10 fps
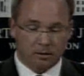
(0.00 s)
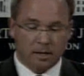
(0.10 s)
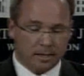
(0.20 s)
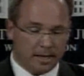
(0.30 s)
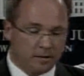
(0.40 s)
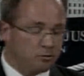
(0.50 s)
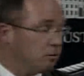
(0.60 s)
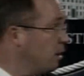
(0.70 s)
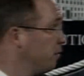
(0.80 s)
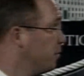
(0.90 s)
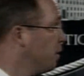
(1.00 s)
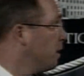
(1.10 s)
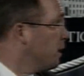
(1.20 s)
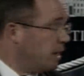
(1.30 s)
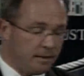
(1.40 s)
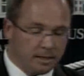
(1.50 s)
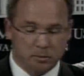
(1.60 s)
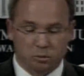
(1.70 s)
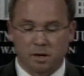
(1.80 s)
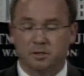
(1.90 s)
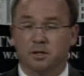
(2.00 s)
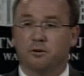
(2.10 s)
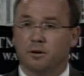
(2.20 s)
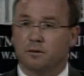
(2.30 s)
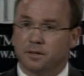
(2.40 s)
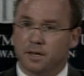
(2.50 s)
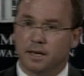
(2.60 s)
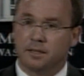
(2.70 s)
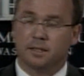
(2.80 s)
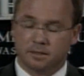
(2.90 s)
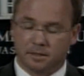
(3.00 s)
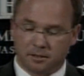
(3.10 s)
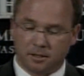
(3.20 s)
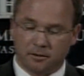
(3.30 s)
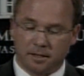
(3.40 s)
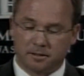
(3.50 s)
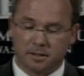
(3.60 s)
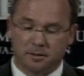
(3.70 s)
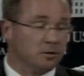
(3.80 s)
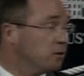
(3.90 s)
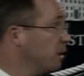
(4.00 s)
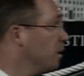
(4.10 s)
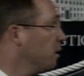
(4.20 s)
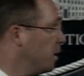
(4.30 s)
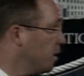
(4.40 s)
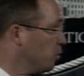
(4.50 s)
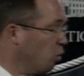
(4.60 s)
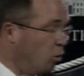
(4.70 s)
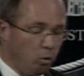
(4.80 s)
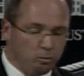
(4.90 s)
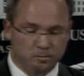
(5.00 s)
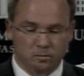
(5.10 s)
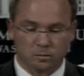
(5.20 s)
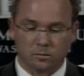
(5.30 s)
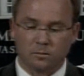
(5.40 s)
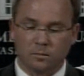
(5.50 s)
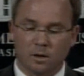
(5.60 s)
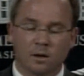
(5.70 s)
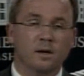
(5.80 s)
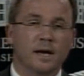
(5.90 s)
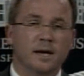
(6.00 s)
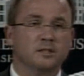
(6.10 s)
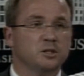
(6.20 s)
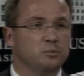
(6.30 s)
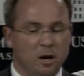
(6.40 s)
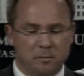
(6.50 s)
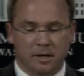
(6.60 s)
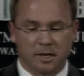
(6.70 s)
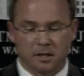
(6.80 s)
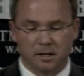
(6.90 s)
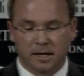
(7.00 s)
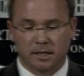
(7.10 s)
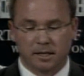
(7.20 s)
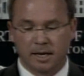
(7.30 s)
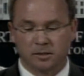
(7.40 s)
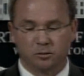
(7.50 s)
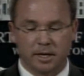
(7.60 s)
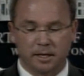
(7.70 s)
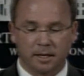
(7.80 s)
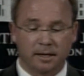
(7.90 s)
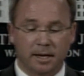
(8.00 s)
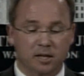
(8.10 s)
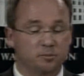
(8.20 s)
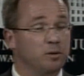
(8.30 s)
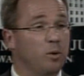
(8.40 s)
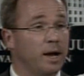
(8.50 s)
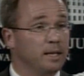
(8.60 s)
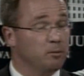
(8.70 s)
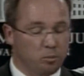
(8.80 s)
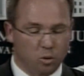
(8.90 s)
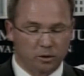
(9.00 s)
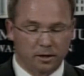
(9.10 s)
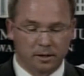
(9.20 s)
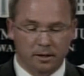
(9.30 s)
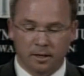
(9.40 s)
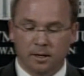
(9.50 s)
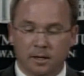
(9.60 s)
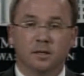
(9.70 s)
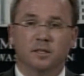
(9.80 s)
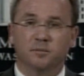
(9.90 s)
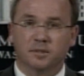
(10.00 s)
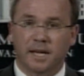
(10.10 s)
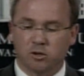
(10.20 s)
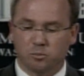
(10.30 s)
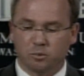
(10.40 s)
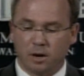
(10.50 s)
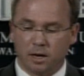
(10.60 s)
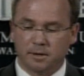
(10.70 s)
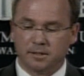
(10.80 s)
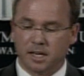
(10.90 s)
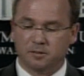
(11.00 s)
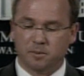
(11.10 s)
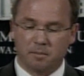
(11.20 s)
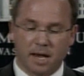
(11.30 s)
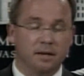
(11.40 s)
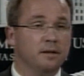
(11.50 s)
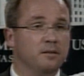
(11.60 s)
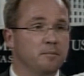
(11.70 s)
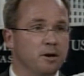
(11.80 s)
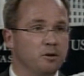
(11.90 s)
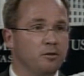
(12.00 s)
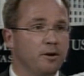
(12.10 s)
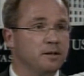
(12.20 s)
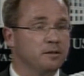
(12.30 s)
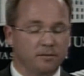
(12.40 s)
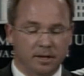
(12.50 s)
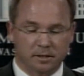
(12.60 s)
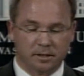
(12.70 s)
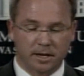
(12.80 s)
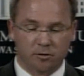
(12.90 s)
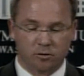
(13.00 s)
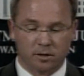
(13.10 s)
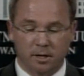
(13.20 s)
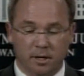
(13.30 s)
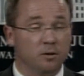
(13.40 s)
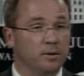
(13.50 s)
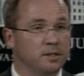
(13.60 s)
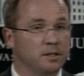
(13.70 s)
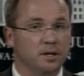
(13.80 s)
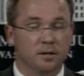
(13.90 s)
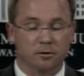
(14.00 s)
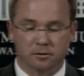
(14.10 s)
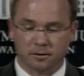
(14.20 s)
Lazaroff, and the lead prosecutor on the case, Assistant United States Attorney Ken Cole. As the department indicated last week and has been widely reported, substantial progress has been made in the Amerithrax investigation in recent years.